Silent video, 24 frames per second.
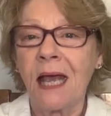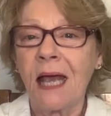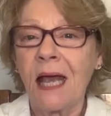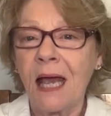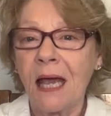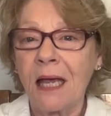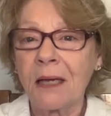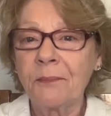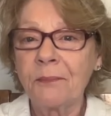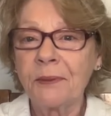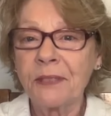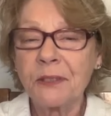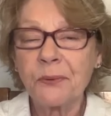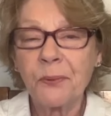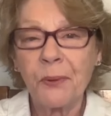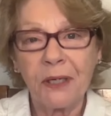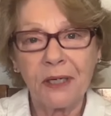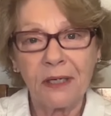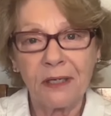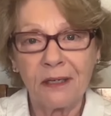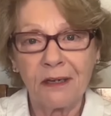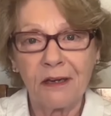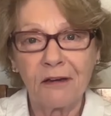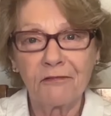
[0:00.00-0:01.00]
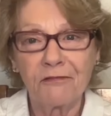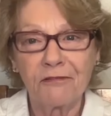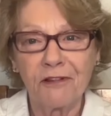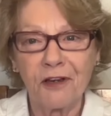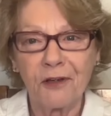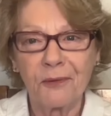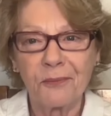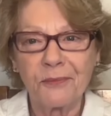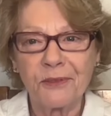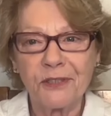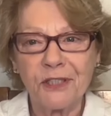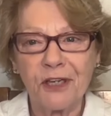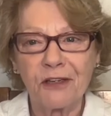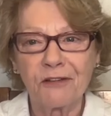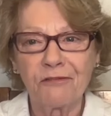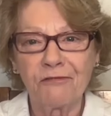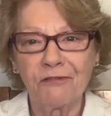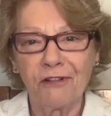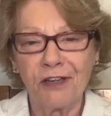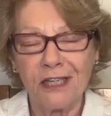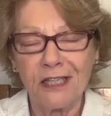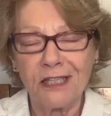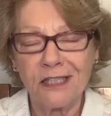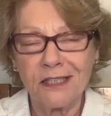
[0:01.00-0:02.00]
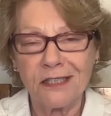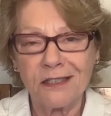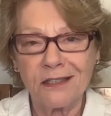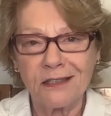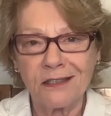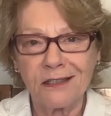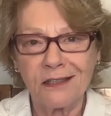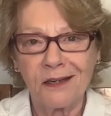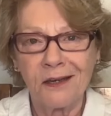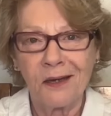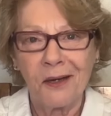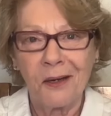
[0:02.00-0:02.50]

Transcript: and Between Realms and Reason,